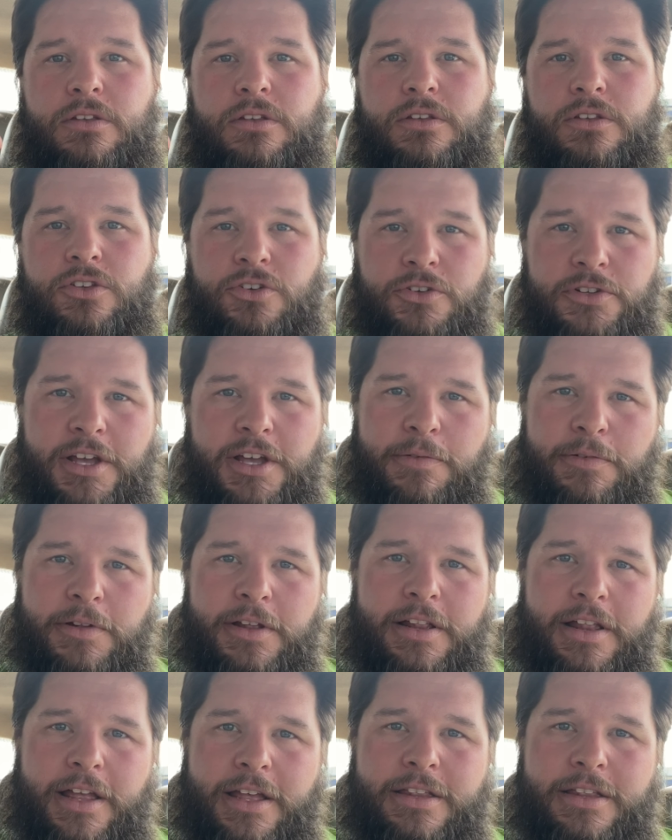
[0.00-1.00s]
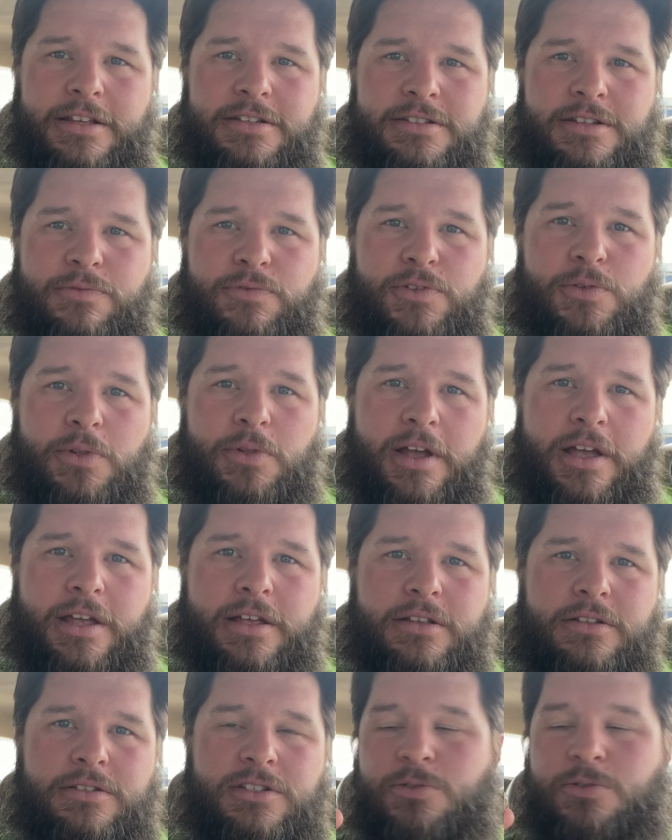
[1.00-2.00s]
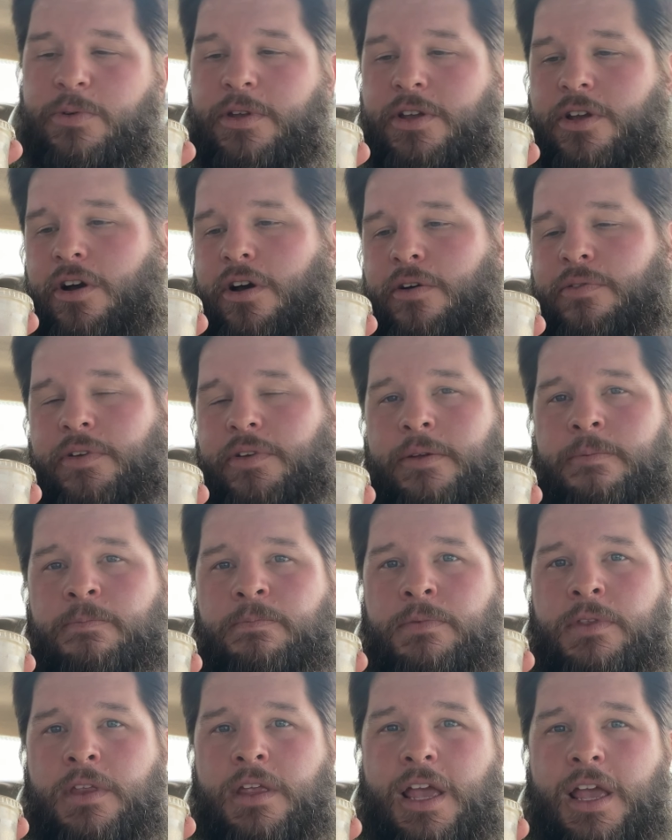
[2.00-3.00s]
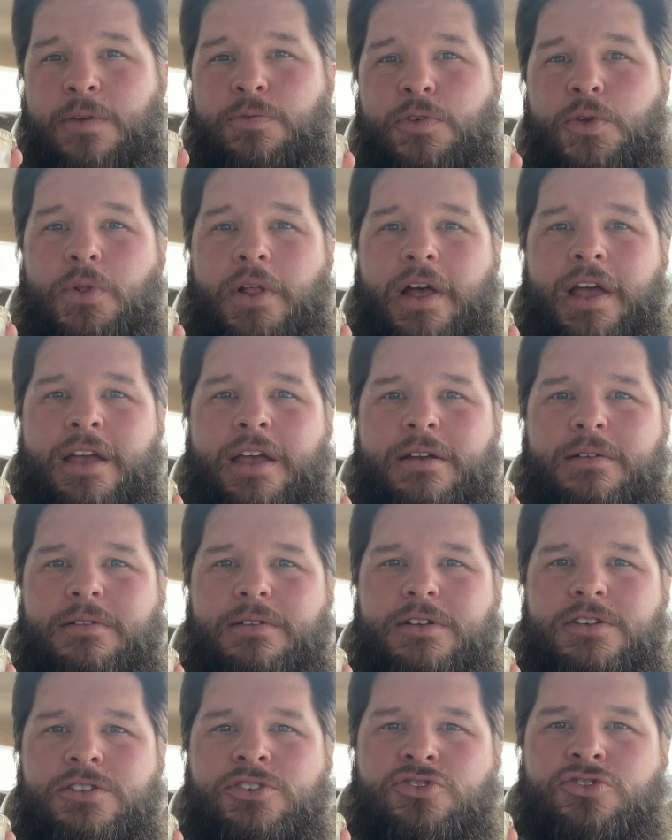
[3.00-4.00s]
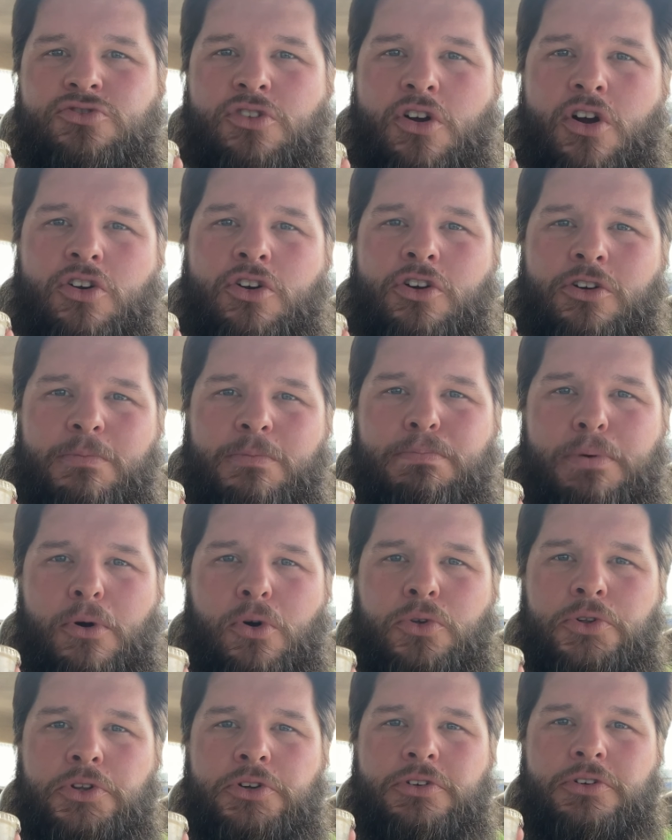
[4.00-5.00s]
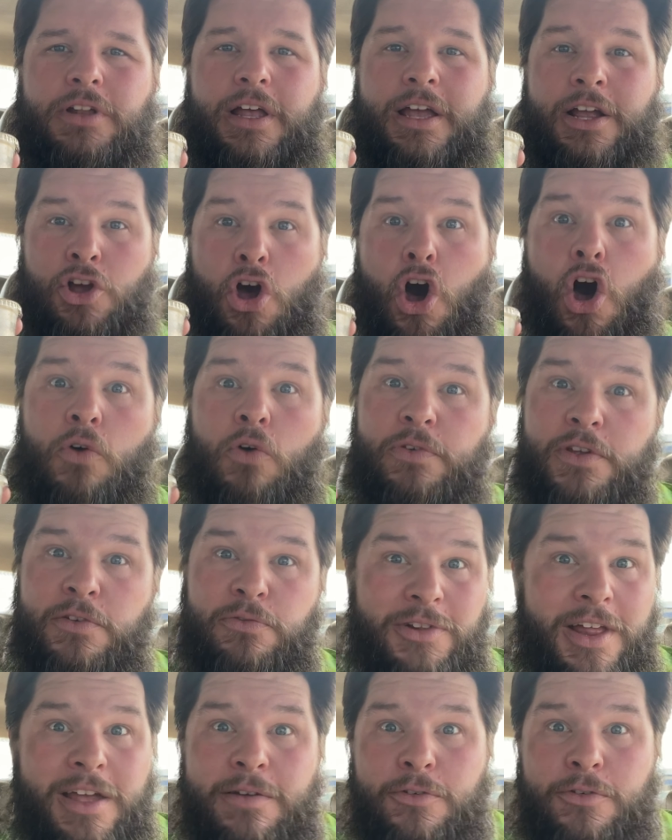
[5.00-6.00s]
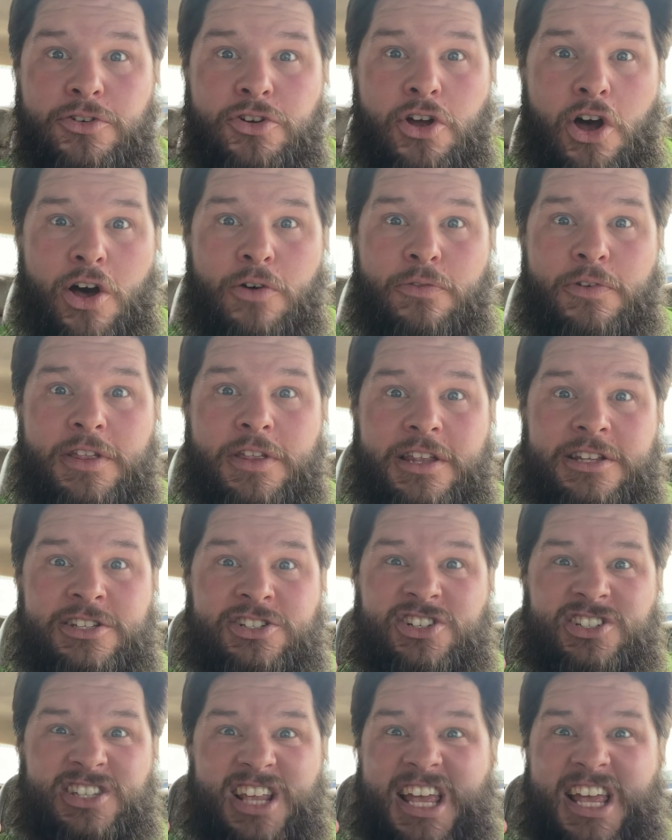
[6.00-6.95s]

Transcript: you'll definitely like this if you like sweet coffee. If you like stronger, bolder, like coffee flavored coffee that's just